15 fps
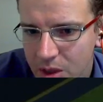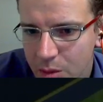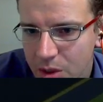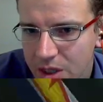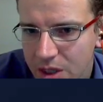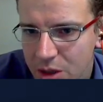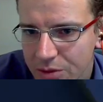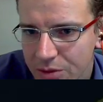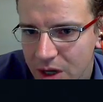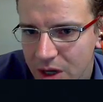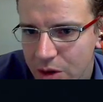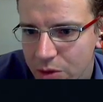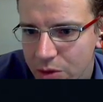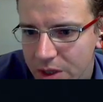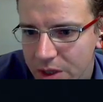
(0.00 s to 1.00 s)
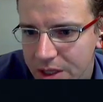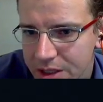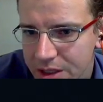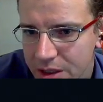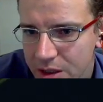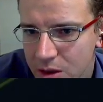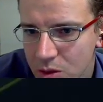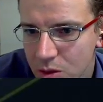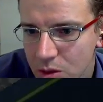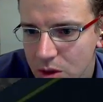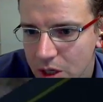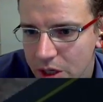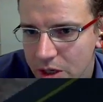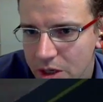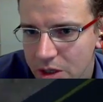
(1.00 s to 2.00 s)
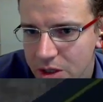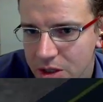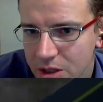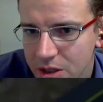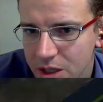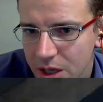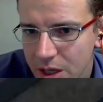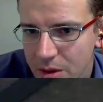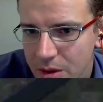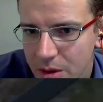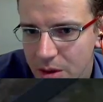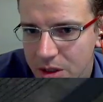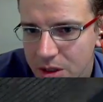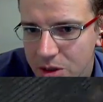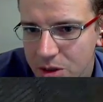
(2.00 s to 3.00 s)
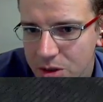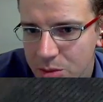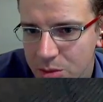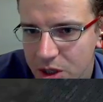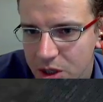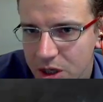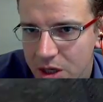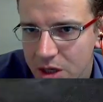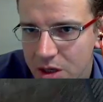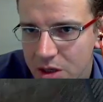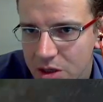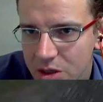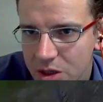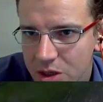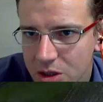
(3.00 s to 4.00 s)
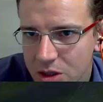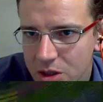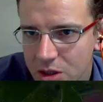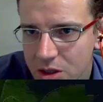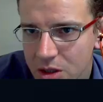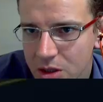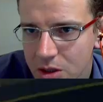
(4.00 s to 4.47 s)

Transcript: Come on, let's overload. We need to... Oh, KERS. Yep, come on, let's use some KERS.